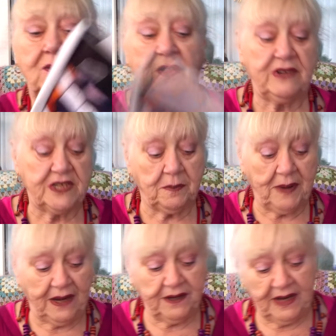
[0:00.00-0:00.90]
know whether it's a
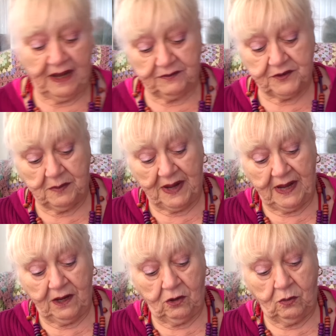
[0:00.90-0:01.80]
pattern you have to
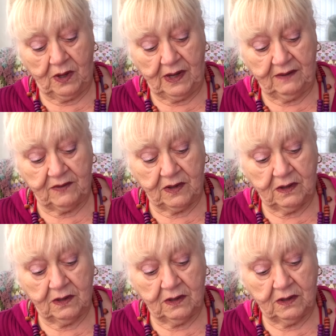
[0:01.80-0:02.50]
buy or whatever.